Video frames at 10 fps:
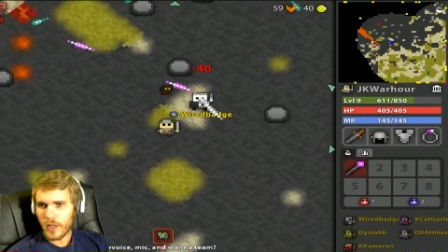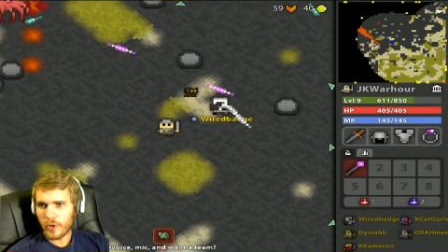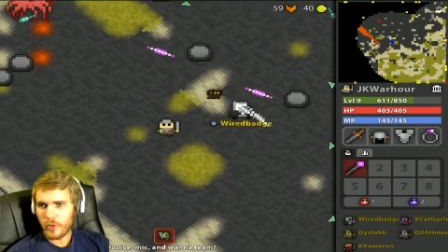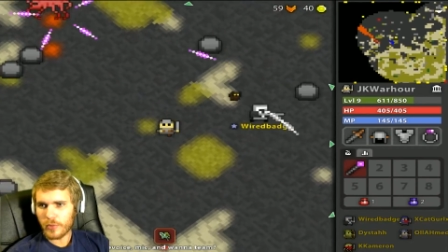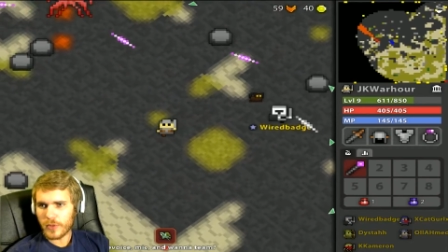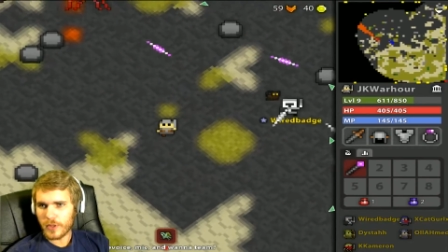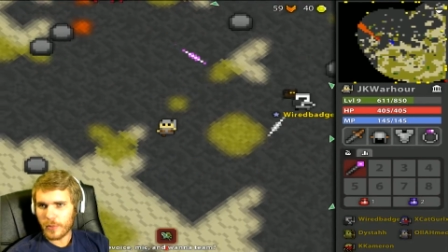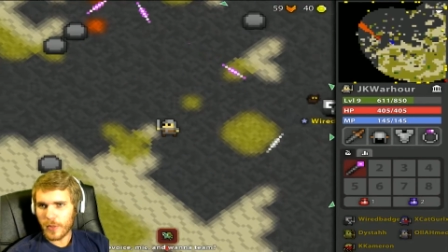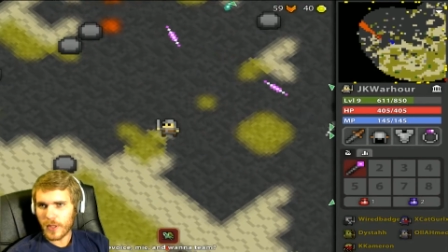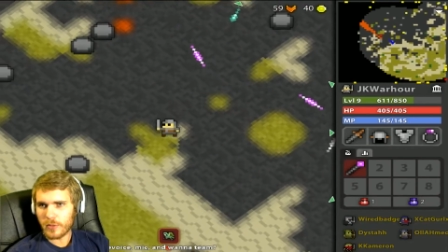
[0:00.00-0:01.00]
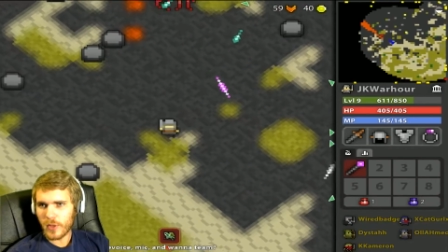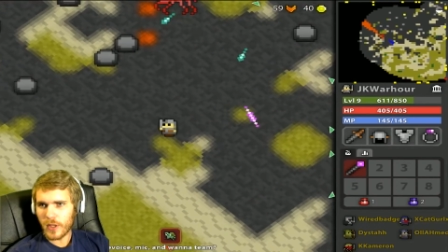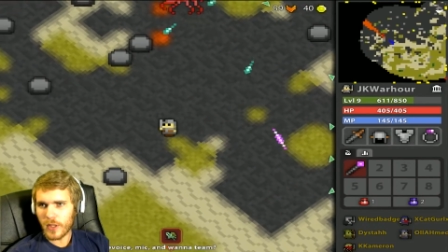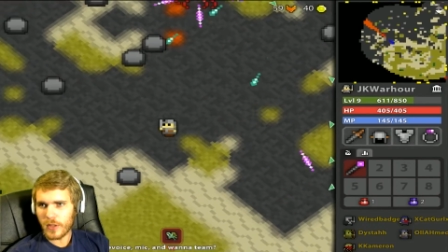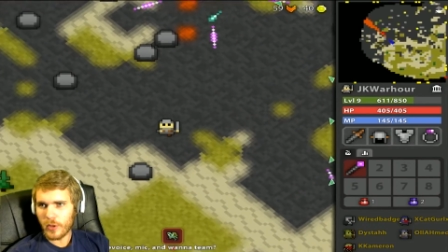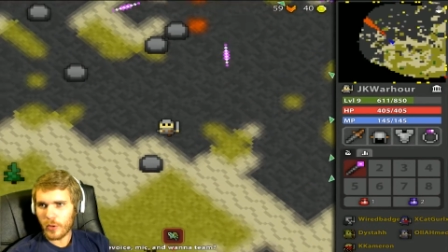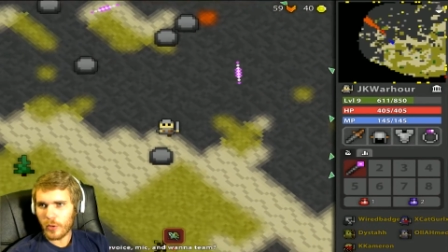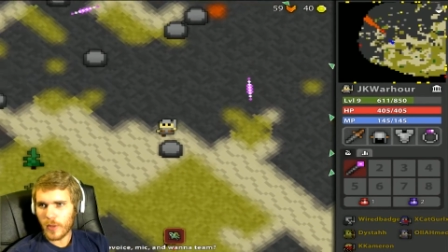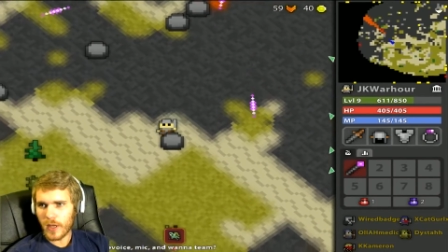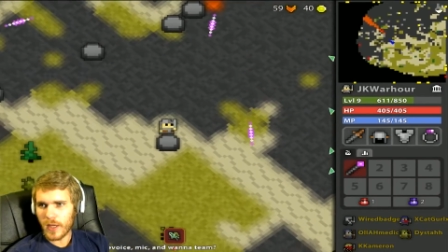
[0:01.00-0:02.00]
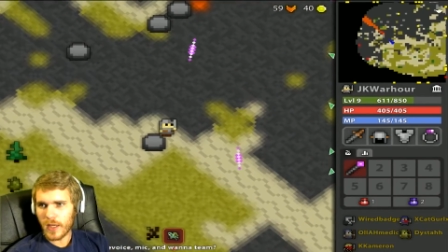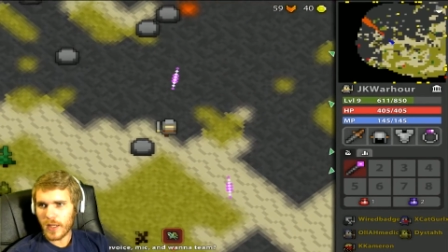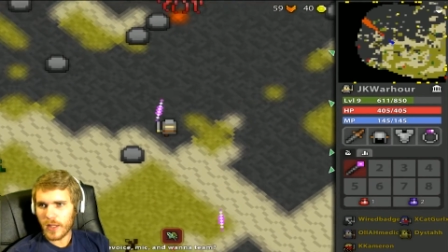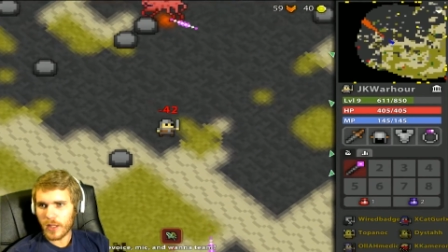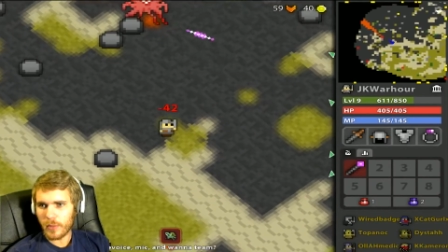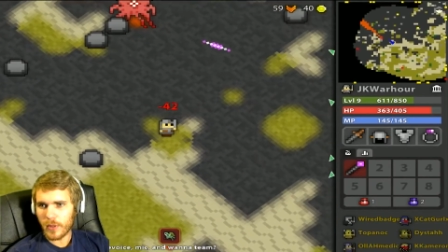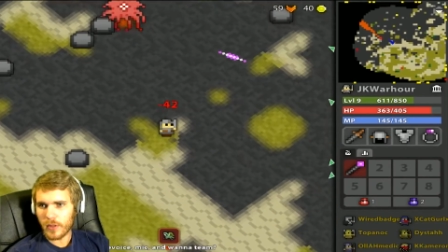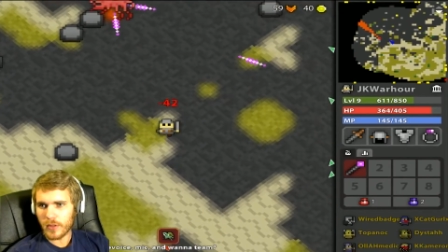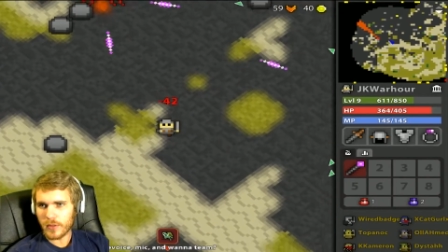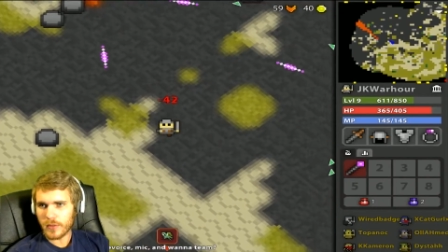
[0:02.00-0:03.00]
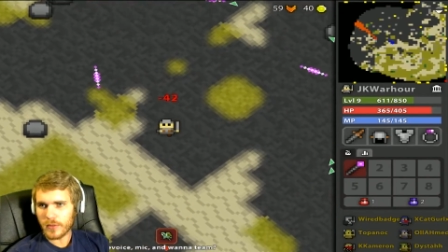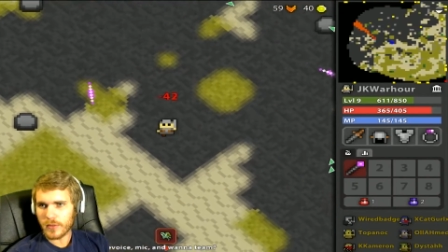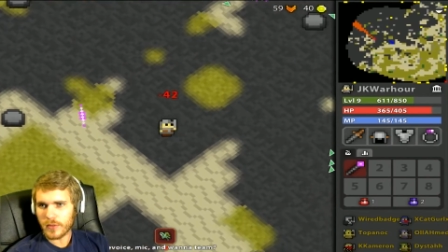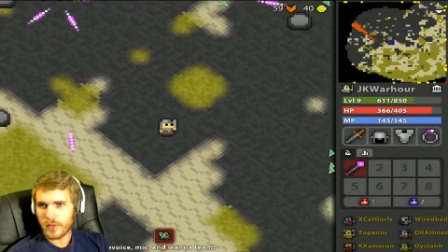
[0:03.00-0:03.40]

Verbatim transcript: Being in groups is the best way to go about anything, apparently.